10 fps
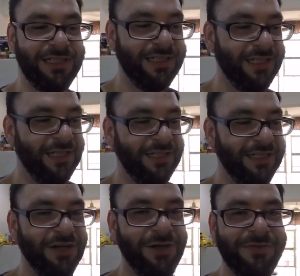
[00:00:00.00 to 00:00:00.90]
Uh,
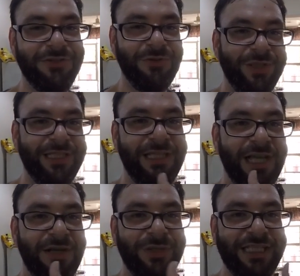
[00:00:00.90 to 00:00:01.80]
you know, even though we
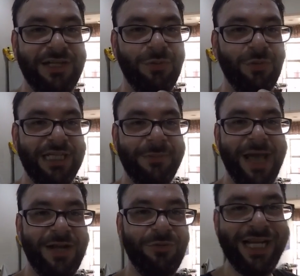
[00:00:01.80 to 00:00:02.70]
we did a really
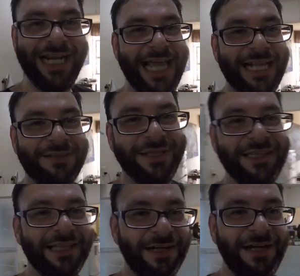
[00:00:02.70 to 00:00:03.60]
bad
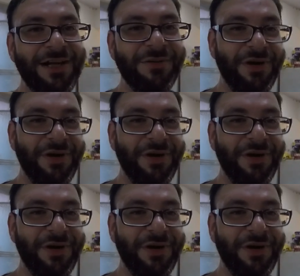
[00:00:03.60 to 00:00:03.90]
reenactment there,